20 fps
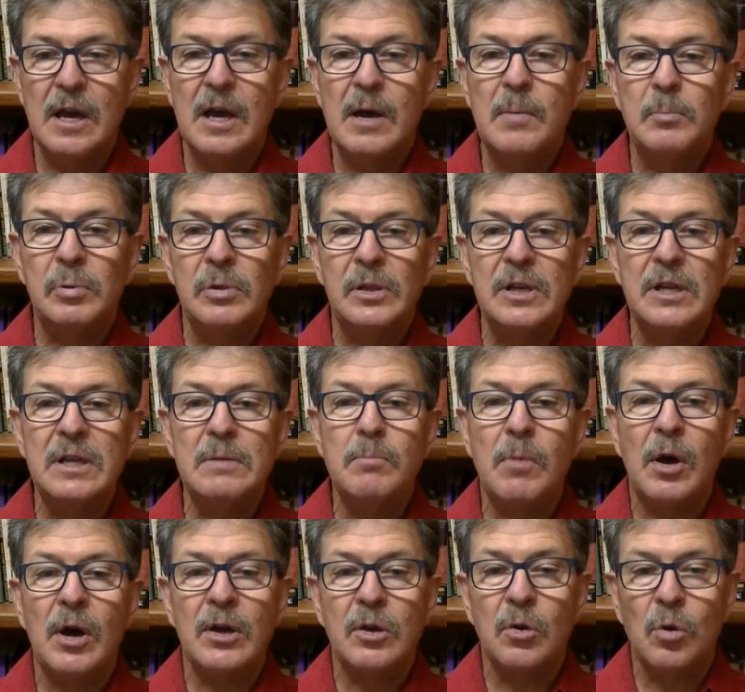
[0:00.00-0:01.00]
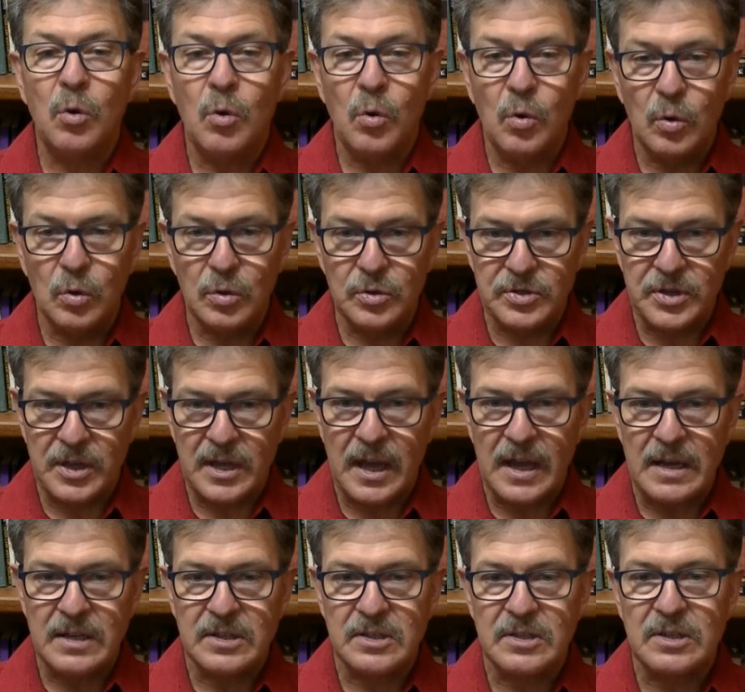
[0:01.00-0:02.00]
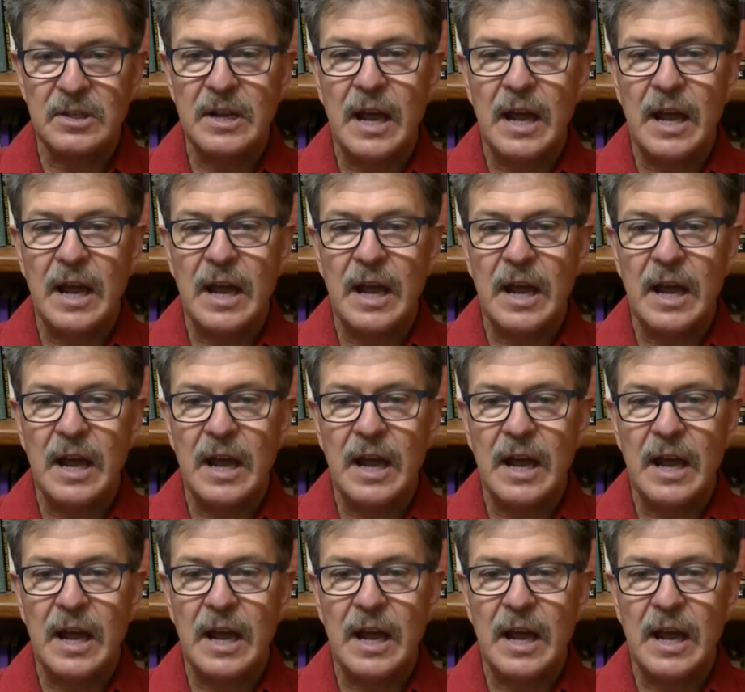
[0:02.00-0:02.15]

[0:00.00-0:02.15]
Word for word: Plead my cause against an